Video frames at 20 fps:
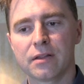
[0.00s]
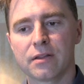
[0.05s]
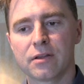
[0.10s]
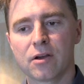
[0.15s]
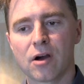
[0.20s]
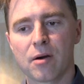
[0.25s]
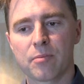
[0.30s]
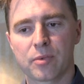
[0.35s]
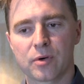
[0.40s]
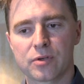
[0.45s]

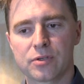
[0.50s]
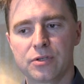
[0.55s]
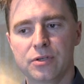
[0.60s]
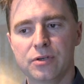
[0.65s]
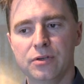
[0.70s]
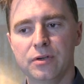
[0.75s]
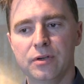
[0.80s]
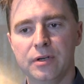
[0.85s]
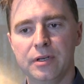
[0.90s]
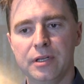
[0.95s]
the
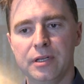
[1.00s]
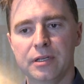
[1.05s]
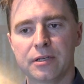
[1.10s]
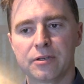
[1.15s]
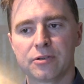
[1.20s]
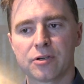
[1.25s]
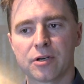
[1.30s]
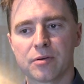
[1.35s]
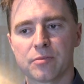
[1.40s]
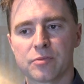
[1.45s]
opportunity
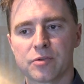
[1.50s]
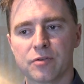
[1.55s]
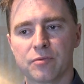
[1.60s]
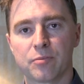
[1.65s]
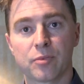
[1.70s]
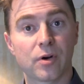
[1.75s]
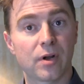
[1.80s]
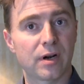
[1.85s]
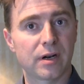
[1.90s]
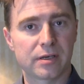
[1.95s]
in terms
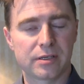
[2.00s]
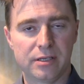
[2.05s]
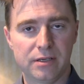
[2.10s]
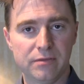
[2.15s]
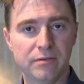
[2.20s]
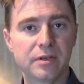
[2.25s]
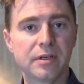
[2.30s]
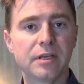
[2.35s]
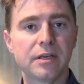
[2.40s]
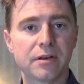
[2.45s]
of
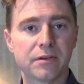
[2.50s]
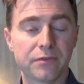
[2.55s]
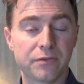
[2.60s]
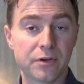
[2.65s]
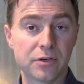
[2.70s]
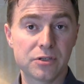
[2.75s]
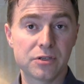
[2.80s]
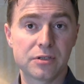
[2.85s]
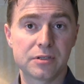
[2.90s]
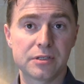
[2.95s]
productivity and
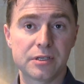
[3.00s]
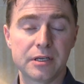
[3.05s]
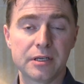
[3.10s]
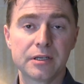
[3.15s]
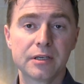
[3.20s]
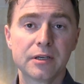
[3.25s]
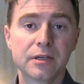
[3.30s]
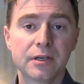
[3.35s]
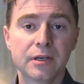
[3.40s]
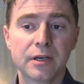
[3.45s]
efficiency
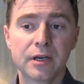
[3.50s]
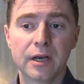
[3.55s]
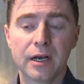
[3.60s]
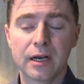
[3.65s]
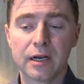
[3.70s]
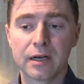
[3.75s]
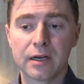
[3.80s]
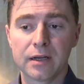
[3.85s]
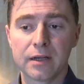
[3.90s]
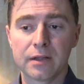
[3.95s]

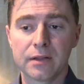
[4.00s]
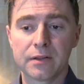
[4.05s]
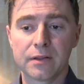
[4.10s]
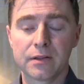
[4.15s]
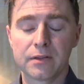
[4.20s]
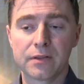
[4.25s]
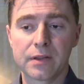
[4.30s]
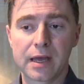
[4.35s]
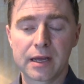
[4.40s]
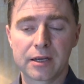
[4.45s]

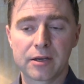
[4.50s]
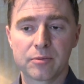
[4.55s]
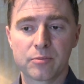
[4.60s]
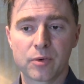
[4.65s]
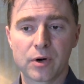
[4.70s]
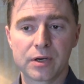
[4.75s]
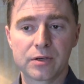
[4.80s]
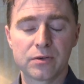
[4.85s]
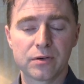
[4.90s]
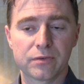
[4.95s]
that could
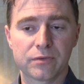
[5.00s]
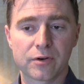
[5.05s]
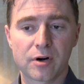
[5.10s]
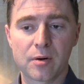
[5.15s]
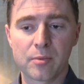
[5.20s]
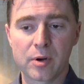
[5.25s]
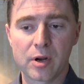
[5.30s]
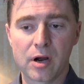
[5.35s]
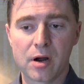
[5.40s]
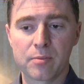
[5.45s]
bring to a
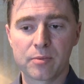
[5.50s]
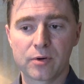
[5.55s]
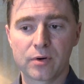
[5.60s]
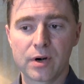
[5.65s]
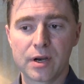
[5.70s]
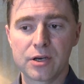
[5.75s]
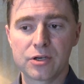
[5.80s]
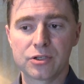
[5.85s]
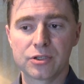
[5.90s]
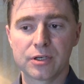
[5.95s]
farming
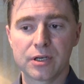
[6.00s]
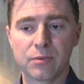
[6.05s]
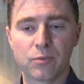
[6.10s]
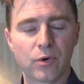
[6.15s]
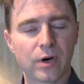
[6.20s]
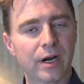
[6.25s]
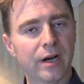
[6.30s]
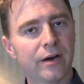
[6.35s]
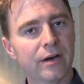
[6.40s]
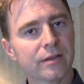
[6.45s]
operation, and
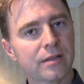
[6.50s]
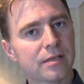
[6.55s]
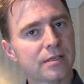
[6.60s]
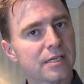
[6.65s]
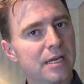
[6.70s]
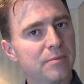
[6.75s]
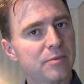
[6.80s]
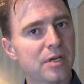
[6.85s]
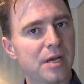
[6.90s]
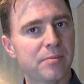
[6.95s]
we're hearing the
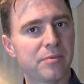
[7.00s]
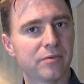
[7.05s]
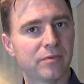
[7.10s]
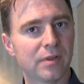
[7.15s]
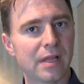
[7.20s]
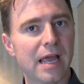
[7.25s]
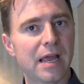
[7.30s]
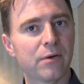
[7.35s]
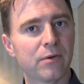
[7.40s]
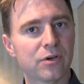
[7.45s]
same type of
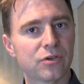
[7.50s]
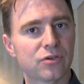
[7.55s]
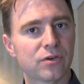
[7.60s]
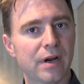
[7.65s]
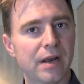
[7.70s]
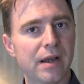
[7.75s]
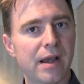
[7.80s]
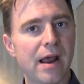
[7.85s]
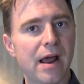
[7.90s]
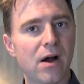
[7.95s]
language
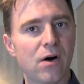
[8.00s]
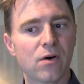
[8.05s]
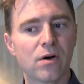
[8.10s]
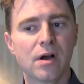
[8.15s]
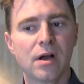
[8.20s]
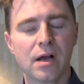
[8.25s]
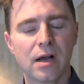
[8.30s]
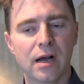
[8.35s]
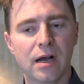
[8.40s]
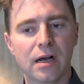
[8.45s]
right now.
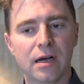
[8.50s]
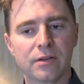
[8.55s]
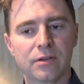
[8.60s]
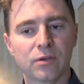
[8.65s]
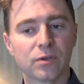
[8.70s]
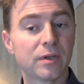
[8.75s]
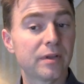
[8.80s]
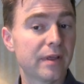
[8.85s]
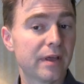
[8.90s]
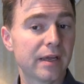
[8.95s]
The
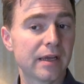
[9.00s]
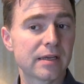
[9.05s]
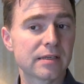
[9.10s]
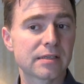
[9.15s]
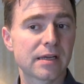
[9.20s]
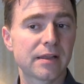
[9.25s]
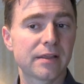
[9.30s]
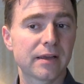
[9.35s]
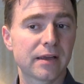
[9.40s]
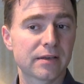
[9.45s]
only thing
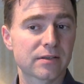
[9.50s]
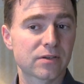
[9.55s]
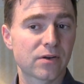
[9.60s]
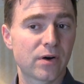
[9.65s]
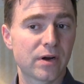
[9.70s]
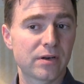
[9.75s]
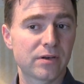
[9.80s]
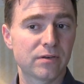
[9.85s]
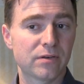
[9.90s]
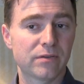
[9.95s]
is, I think it's
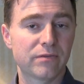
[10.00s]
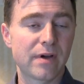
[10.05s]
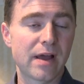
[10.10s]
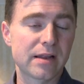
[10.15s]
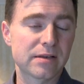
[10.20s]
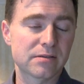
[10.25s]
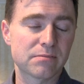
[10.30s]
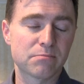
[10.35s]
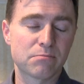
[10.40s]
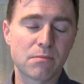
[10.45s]
going to
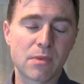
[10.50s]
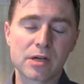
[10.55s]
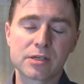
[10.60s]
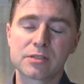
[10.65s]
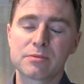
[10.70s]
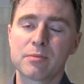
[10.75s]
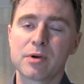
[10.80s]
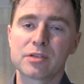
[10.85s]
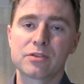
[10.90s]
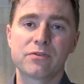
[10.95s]
advance
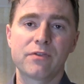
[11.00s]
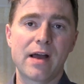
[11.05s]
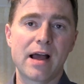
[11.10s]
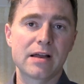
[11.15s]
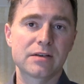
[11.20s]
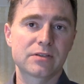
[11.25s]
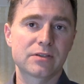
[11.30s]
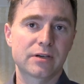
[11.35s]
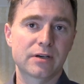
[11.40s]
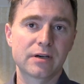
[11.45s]
much, much
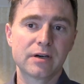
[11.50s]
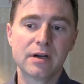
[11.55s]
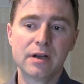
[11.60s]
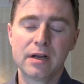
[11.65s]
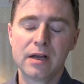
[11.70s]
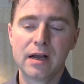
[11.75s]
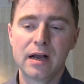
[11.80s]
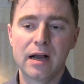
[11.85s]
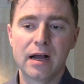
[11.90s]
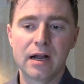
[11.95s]
faster
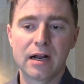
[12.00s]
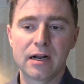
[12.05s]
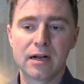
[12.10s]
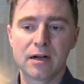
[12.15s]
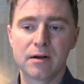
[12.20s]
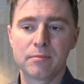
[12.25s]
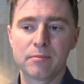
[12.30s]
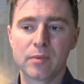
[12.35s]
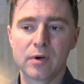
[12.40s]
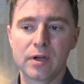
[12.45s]

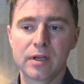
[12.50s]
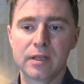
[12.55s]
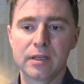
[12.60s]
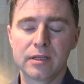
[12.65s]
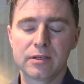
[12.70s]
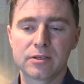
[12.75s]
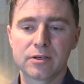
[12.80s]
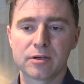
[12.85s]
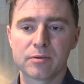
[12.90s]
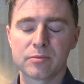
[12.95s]

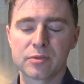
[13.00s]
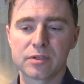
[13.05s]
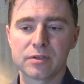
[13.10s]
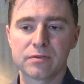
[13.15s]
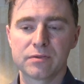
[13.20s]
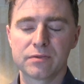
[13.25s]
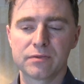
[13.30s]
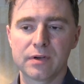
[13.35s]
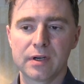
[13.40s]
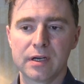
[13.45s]
in terms
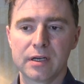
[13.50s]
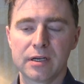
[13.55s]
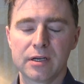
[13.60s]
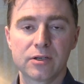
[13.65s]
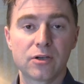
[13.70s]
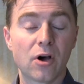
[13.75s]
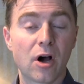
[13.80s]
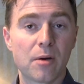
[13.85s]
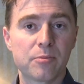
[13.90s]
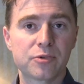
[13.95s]
of
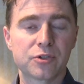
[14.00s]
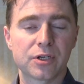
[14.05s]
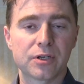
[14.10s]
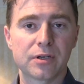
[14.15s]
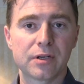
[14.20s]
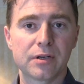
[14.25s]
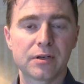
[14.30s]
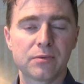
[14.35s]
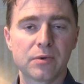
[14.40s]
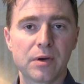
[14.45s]

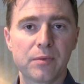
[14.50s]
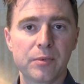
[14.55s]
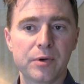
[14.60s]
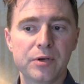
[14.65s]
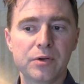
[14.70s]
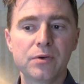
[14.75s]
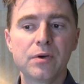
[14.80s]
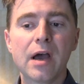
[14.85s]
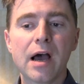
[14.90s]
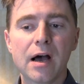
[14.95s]
adoption, and we
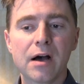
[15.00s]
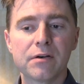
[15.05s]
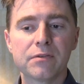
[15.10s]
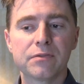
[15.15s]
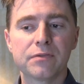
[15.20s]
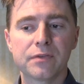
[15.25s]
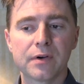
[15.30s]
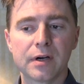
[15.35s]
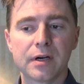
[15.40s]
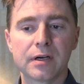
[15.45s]
do have